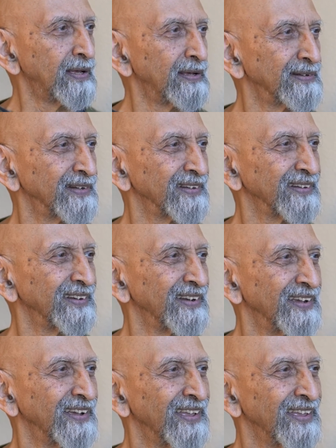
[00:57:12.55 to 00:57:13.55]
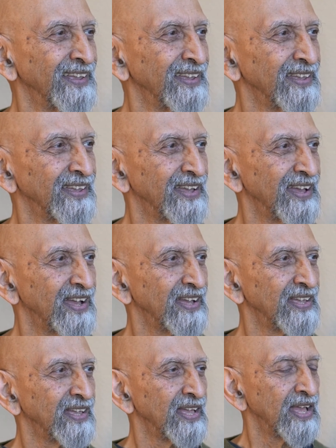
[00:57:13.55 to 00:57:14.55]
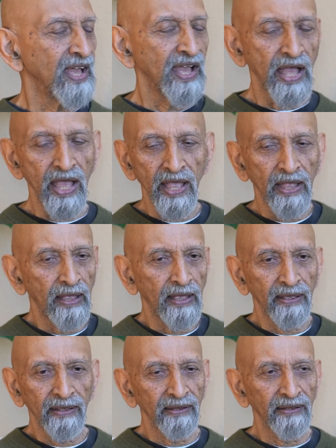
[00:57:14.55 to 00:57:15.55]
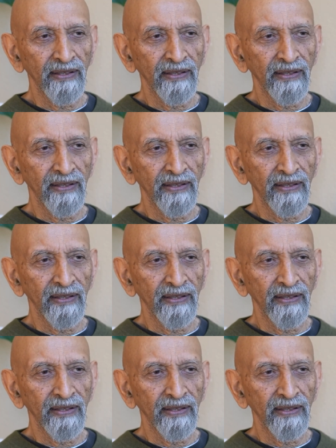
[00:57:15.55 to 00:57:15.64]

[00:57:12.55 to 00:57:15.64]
And you don't know what happened, whether he got props or what.